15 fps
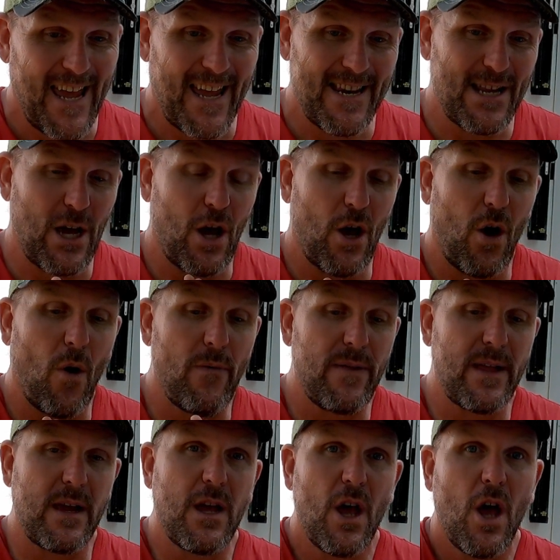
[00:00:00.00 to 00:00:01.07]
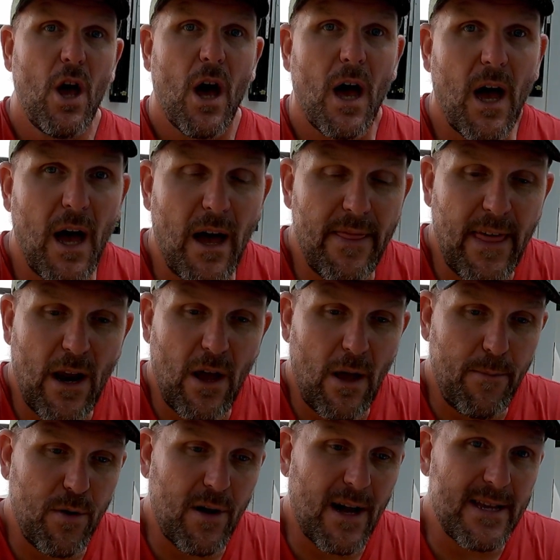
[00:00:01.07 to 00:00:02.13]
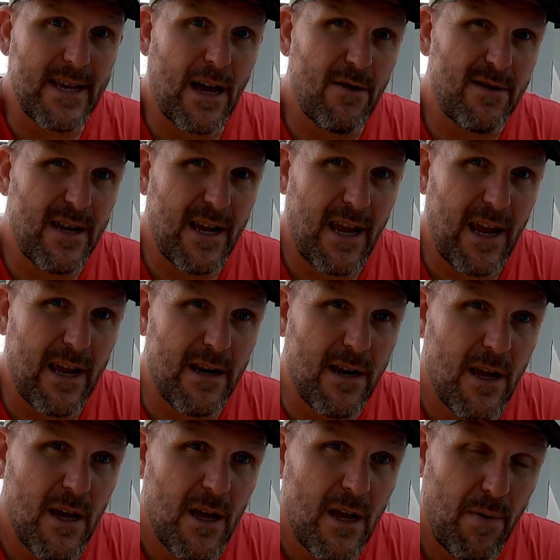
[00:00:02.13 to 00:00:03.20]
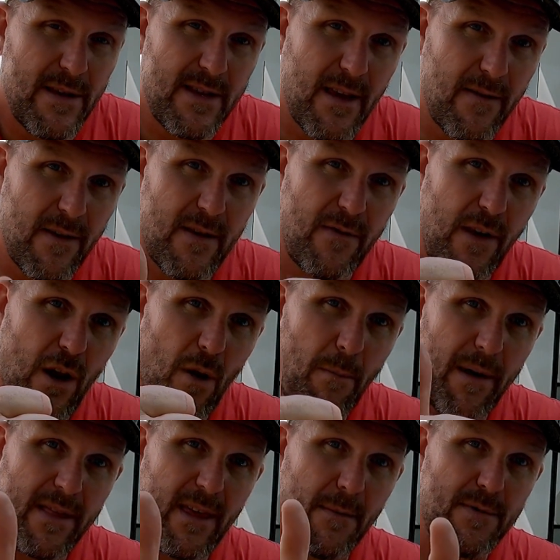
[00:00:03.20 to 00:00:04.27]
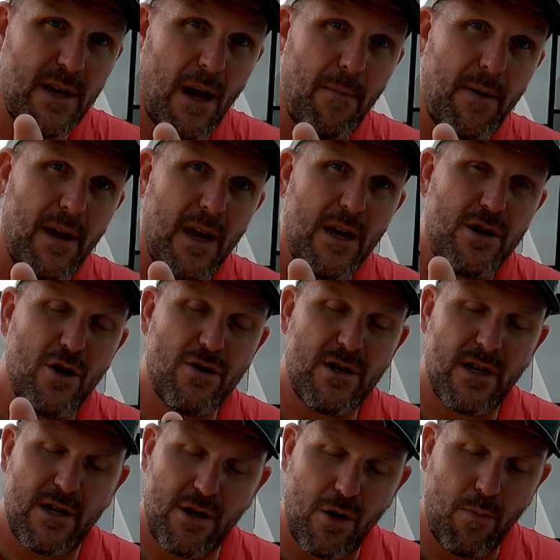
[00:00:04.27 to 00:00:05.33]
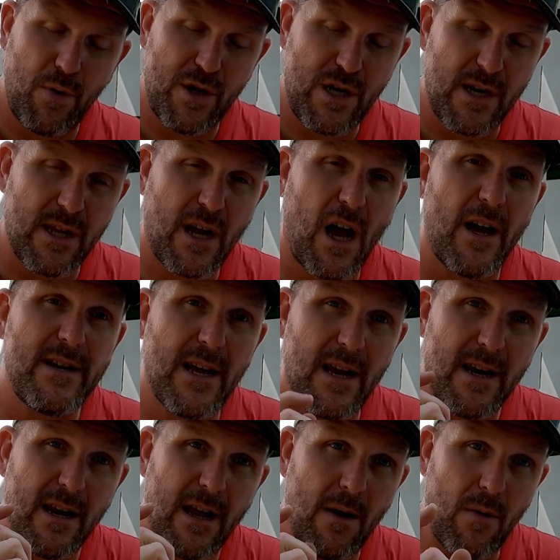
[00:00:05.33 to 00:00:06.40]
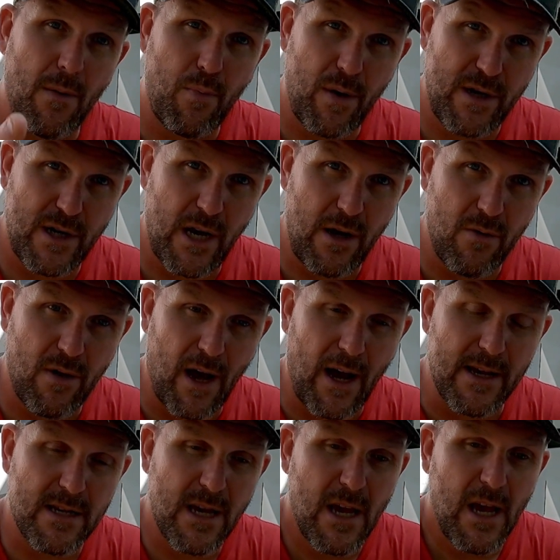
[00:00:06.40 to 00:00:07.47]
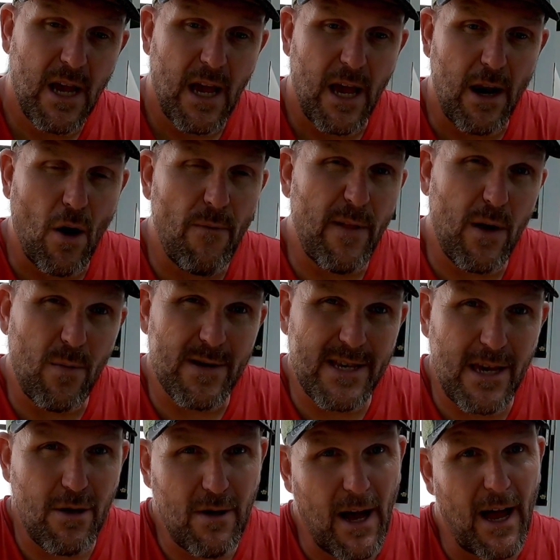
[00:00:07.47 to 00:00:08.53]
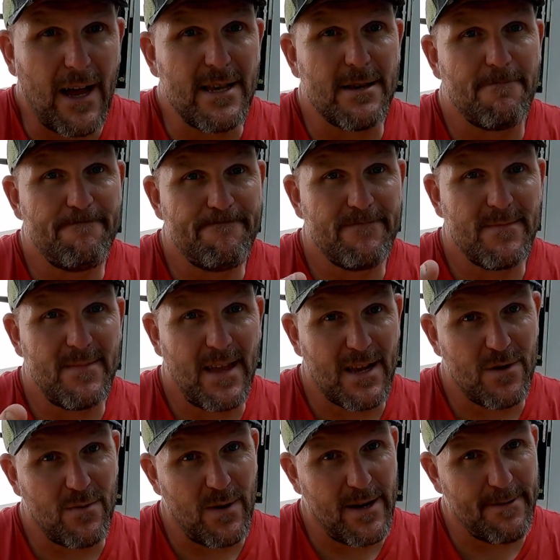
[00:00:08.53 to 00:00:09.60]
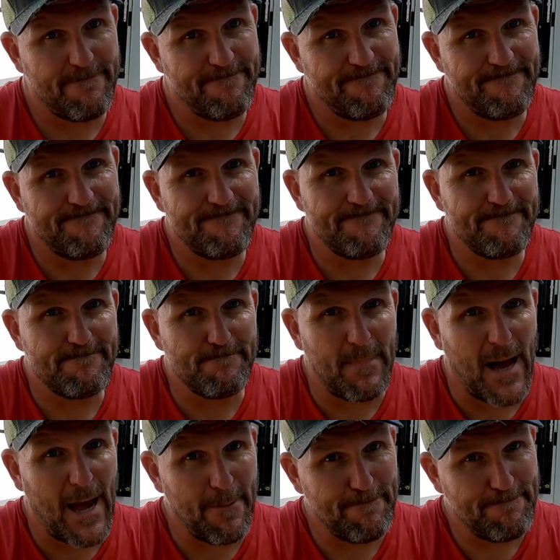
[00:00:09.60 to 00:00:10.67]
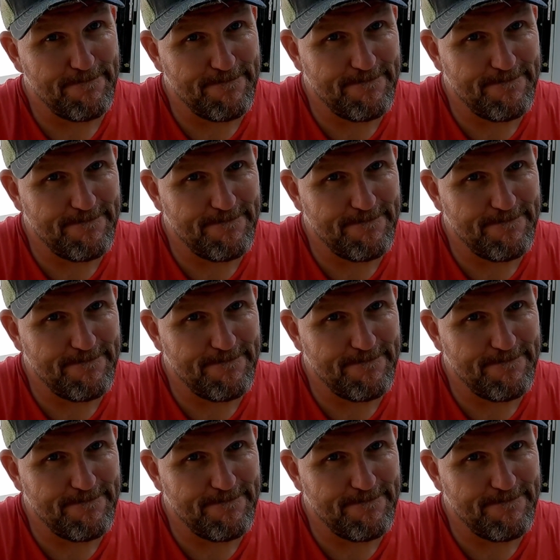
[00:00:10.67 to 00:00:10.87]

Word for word: And uh, hopefully uh, that'll help you guys out. And please give this video a big thumbs up. It shows that you appreciate the content, and we appreciate you guys. And hopefully we'll see you guys next week. Bye.